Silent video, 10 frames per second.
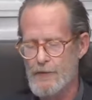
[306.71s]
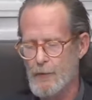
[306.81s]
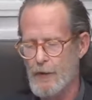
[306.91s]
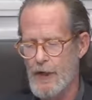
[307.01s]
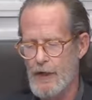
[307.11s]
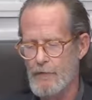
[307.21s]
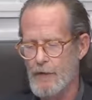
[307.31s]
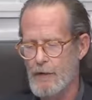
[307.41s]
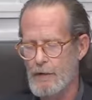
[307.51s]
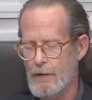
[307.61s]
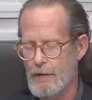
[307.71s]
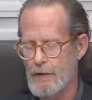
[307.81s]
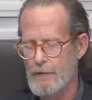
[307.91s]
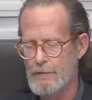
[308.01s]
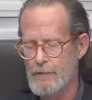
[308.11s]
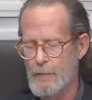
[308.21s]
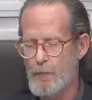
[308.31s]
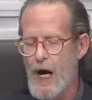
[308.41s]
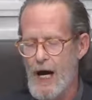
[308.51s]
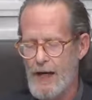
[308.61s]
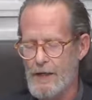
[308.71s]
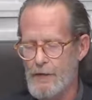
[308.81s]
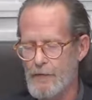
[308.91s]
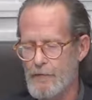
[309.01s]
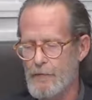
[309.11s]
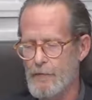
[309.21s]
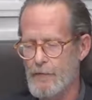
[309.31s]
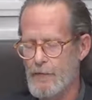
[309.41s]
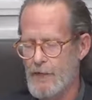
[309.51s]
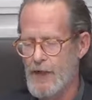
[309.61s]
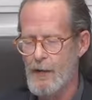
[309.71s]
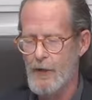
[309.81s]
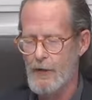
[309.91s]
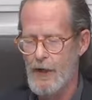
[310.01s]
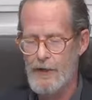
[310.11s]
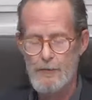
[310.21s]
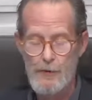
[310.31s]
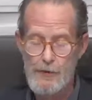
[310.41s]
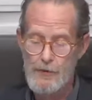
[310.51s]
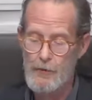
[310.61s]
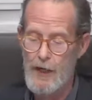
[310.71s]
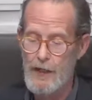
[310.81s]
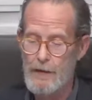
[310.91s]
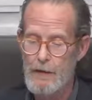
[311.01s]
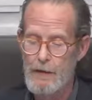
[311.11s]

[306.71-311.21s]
We're kind of a pocket of Democrats, which is great.